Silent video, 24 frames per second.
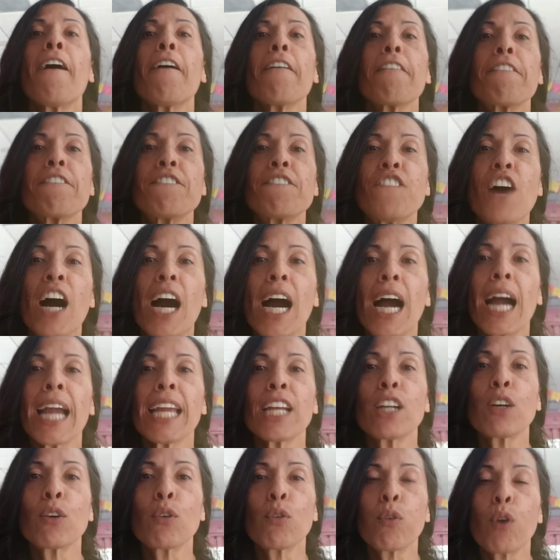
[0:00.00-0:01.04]

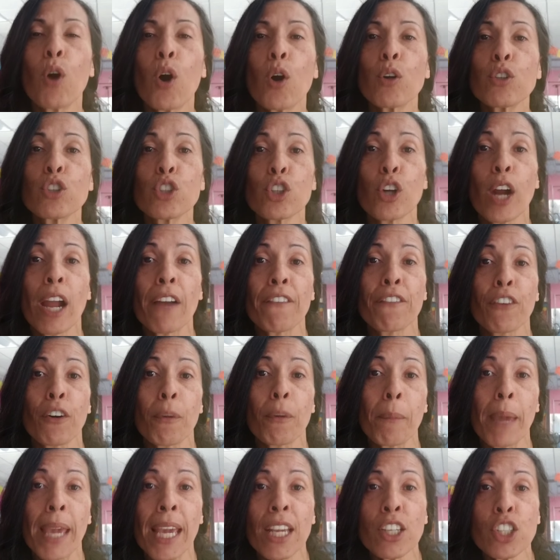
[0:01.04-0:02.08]
Find quotes or
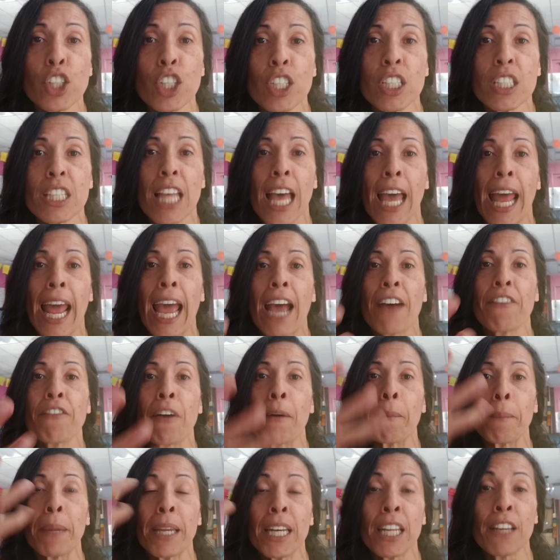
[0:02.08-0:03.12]
affirmations that have a
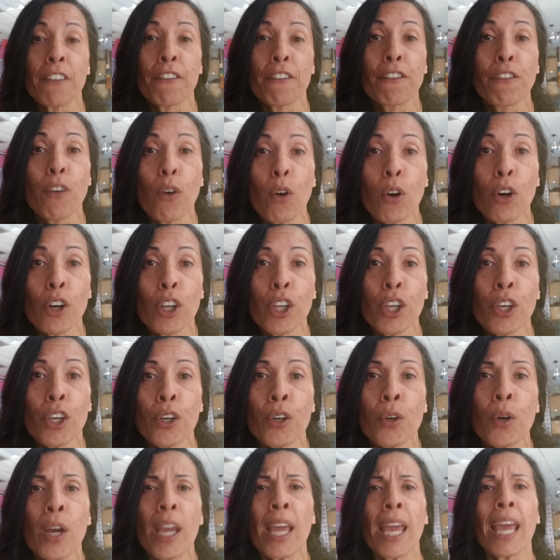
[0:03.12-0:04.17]
meaning for
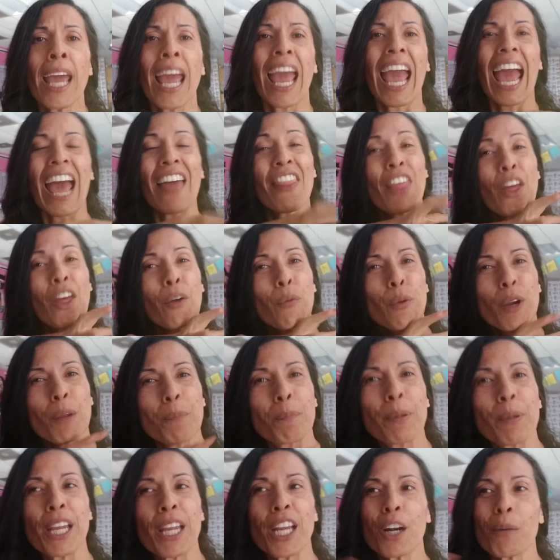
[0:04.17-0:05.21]
you and then
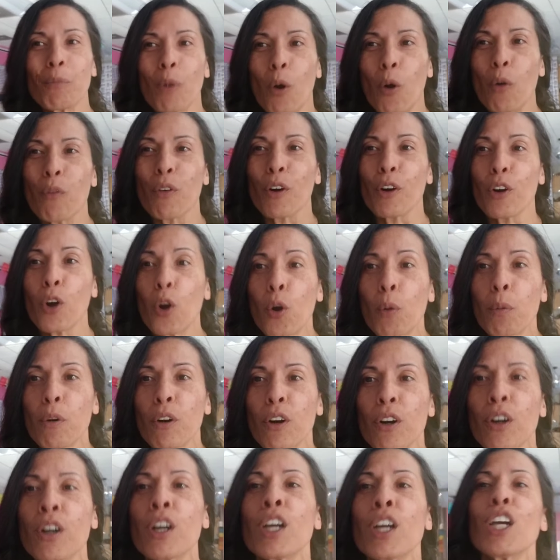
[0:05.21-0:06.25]
repeat them over and
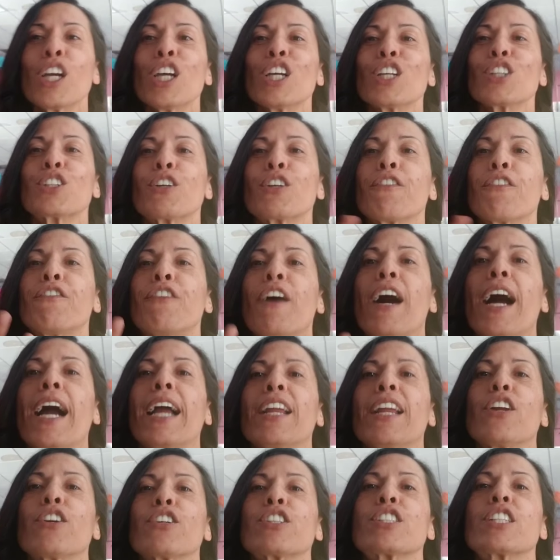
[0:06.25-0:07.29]
over to find
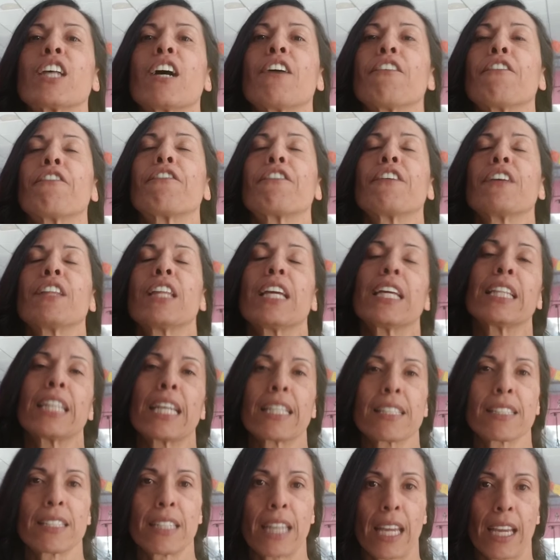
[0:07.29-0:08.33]
yourself feeling
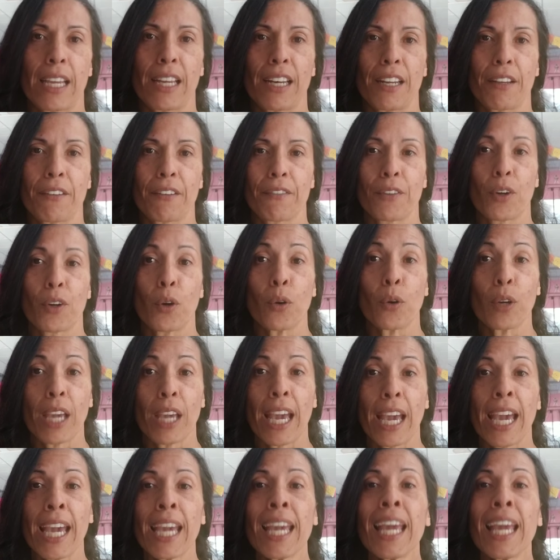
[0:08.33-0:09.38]
less negative okay?